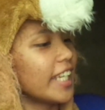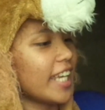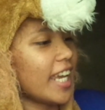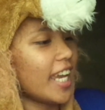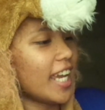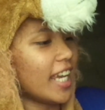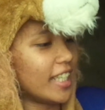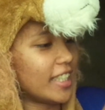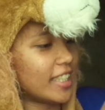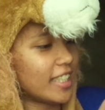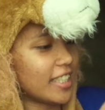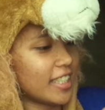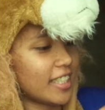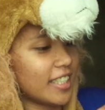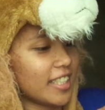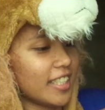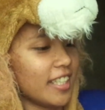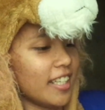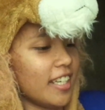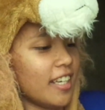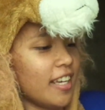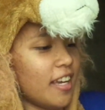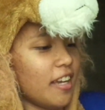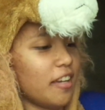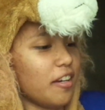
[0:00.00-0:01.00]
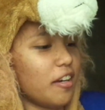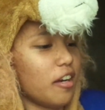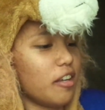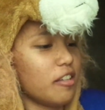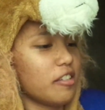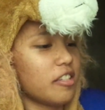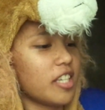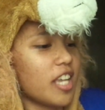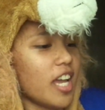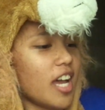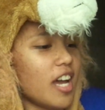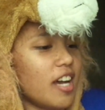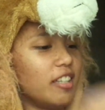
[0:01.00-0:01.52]
Yes, Girl
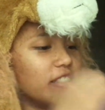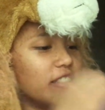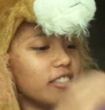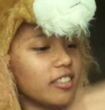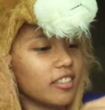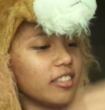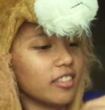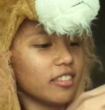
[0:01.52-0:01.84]
Scout.